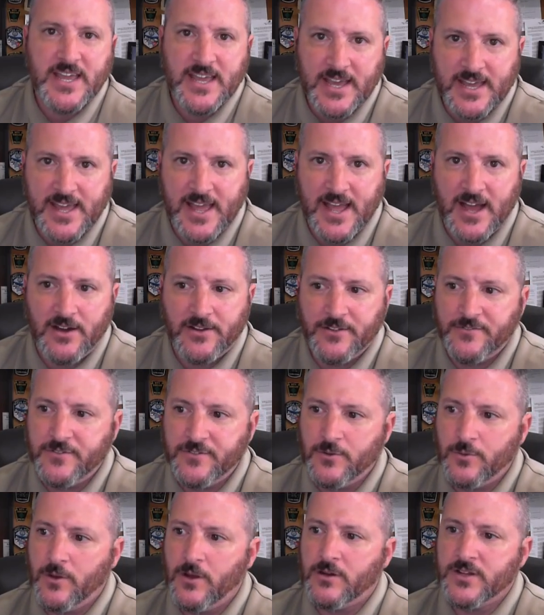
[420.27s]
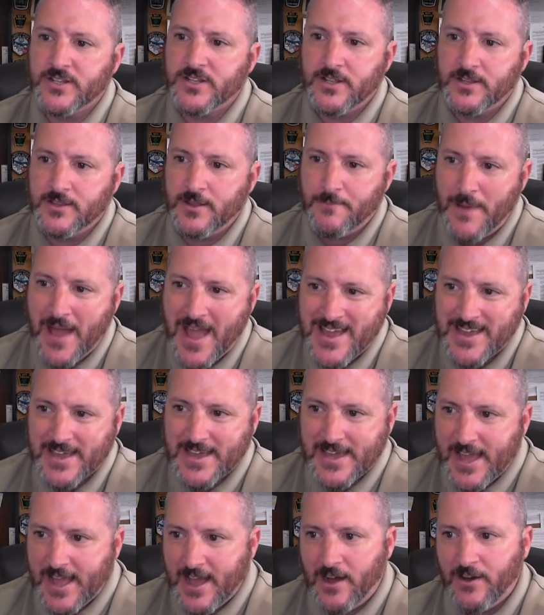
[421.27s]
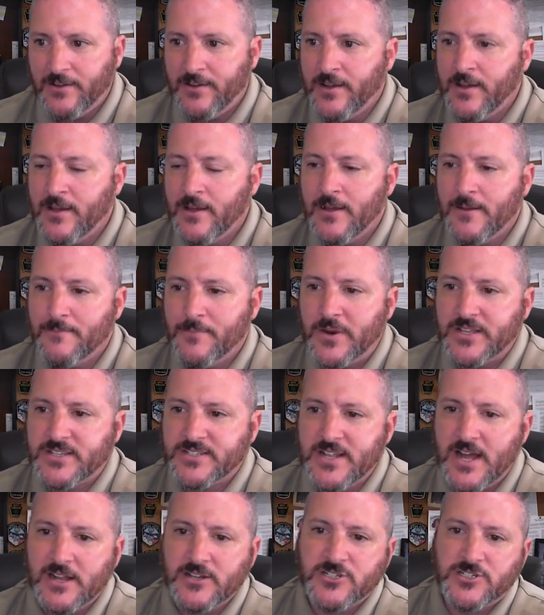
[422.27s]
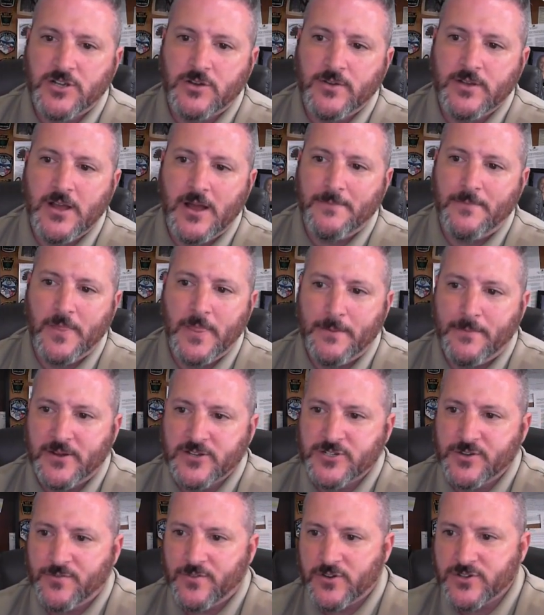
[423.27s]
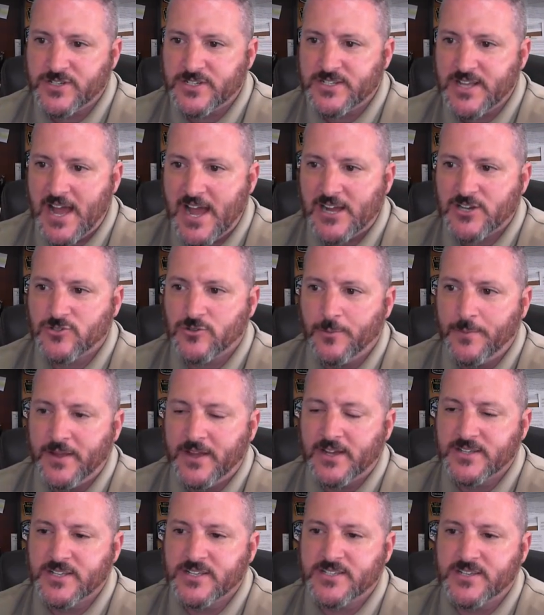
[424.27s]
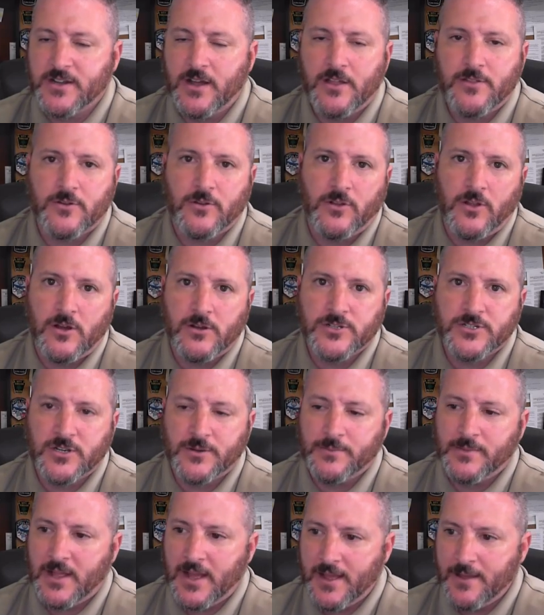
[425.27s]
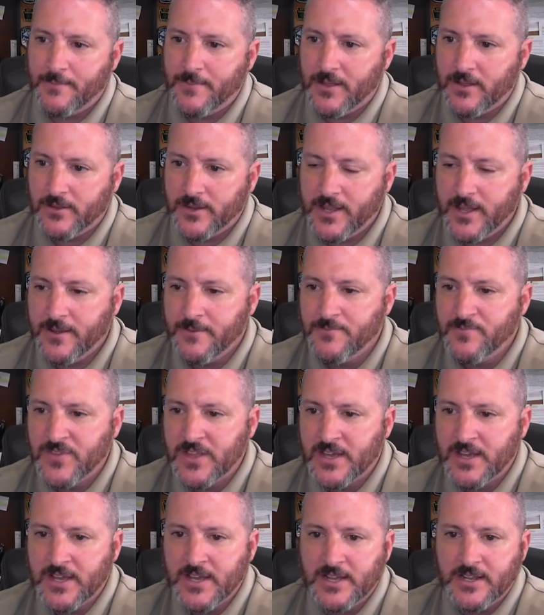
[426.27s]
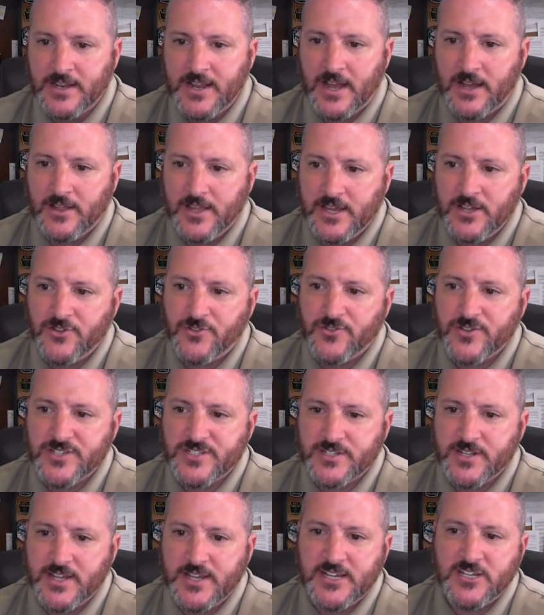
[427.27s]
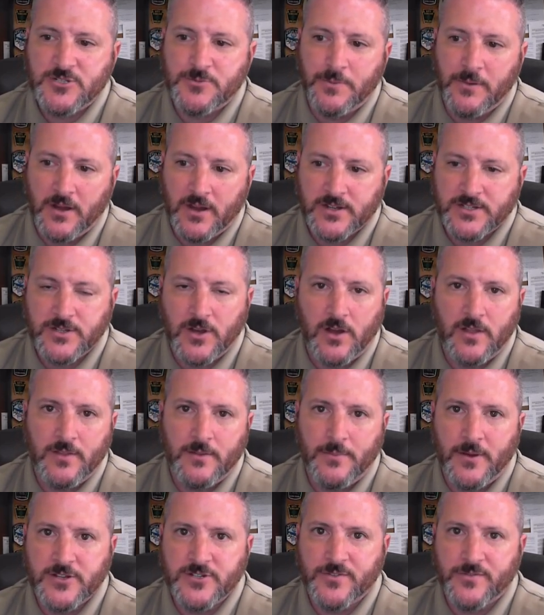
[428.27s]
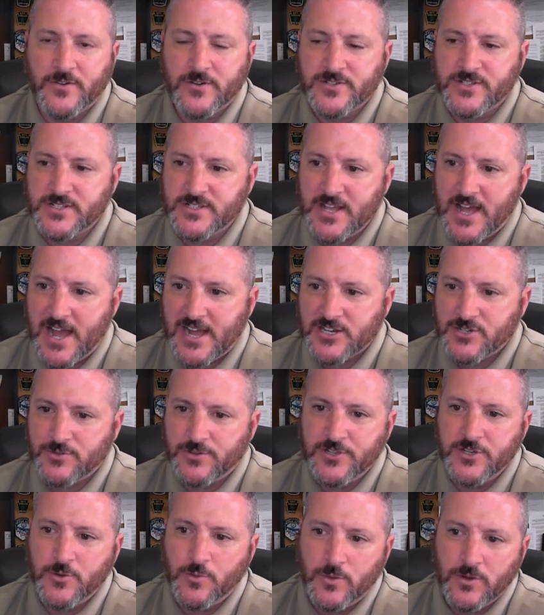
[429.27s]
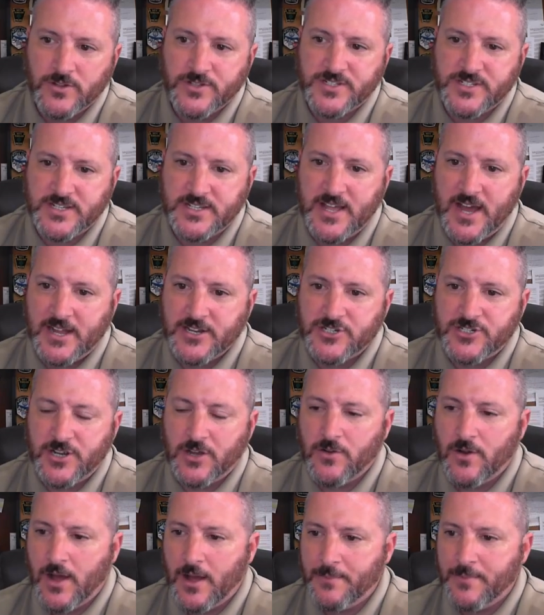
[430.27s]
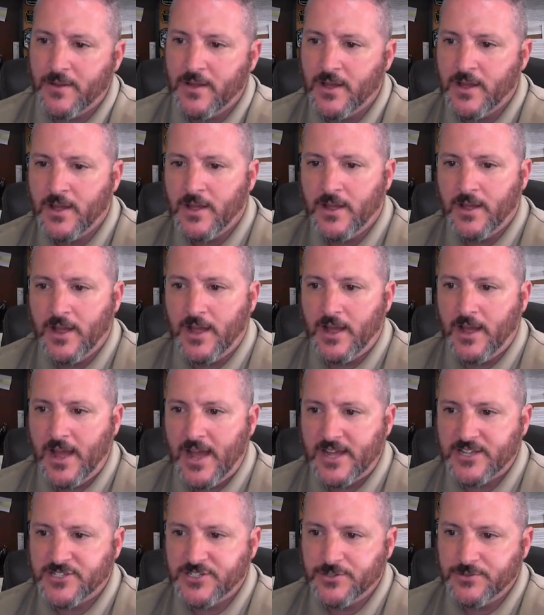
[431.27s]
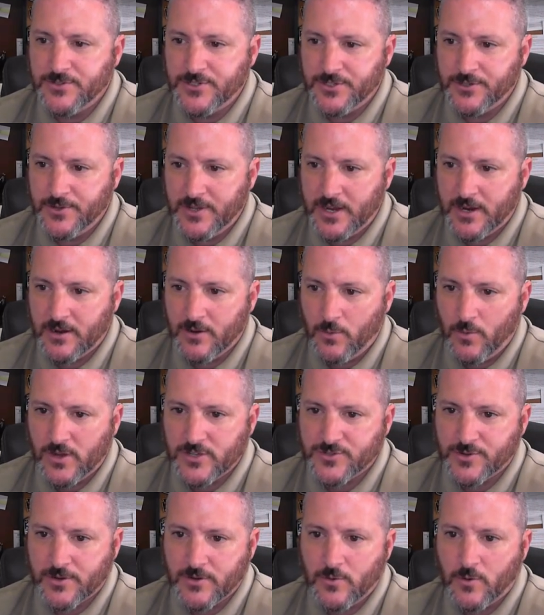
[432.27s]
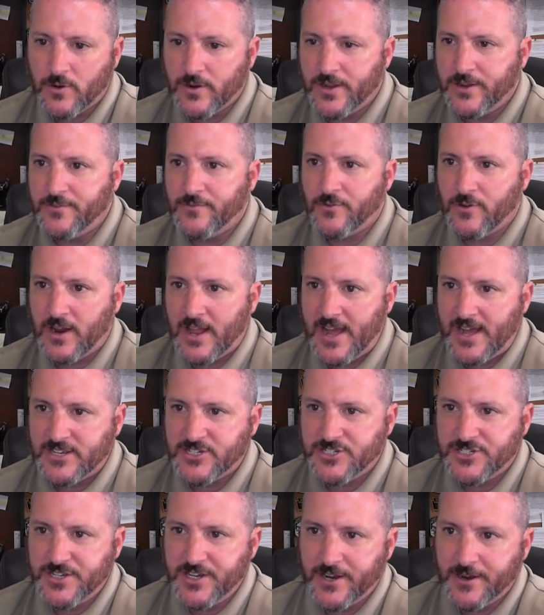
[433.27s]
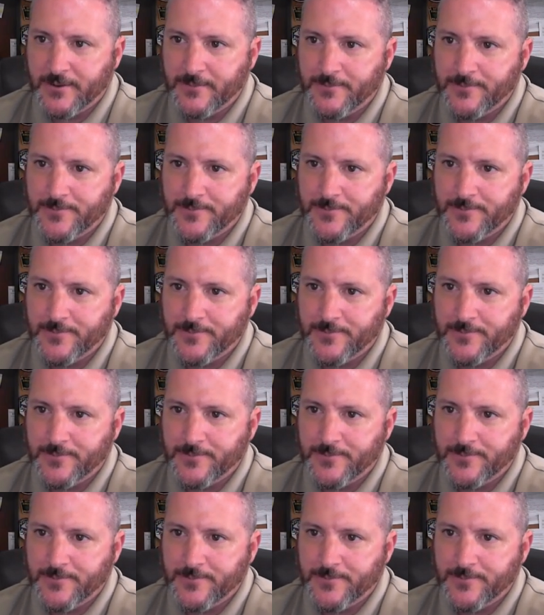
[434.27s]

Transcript: account, if you will, the bank account, but it's not showing up on the budget versus actual because it's another long-term liability. Now, interest is booked on the budget versus actual, and you will see that show up as you do here. It was recorded for last year.